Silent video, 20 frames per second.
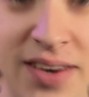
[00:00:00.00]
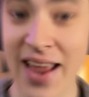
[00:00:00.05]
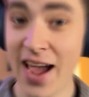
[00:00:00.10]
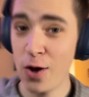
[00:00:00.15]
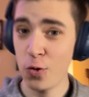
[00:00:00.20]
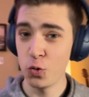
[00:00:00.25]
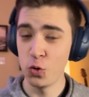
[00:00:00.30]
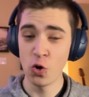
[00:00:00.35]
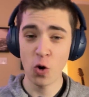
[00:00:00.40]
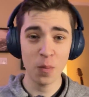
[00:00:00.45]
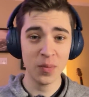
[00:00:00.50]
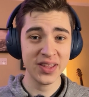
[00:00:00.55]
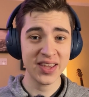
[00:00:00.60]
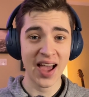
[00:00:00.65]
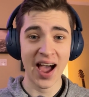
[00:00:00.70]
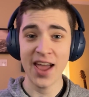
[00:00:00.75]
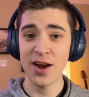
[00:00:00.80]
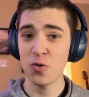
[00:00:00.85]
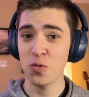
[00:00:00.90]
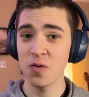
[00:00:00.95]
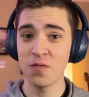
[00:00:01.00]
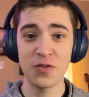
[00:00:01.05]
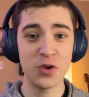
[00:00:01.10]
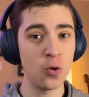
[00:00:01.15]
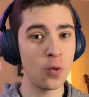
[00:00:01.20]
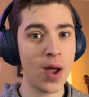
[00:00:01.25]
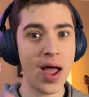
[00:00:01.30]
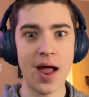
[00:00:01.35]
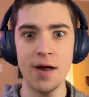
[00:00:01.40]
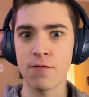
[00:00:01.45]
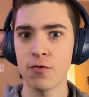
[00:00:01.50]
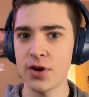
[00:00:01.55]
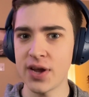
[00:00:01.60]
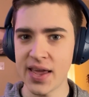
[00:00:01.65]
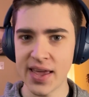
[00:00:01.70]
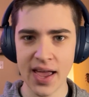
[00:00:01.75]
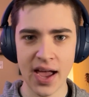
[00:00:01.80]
Now, normally I don't review every